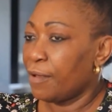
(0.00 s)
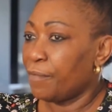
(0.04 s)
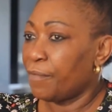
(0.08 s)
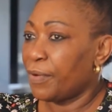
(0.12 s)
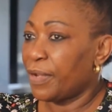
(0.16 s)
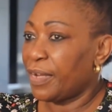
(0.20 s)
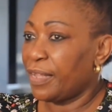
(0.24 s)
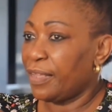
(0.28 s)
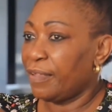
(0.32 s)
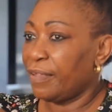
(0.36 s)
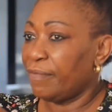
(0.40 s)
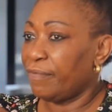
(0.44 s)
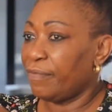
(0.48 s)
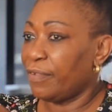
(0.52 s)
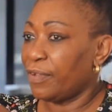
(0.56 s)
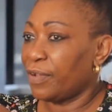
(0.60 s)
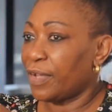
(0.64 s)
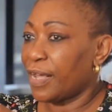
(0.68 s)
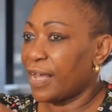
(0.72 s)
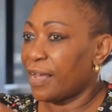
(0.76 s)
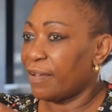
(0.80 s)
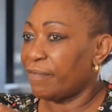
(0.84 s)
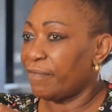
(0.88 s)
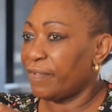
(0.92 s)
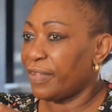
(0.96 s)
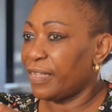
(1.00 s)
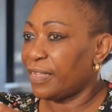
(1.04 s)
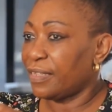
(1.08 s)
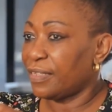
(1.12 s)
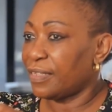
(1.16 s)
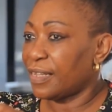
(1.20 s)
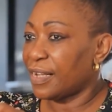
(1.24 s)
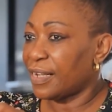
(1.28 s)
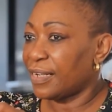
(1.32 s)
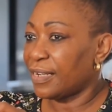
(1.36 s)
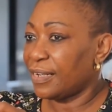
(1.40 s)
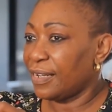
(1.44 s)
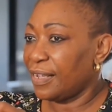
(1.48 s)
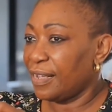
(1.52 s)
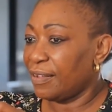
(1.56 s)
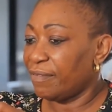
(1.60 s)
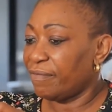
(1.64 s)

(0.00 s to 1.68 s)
But if you're having that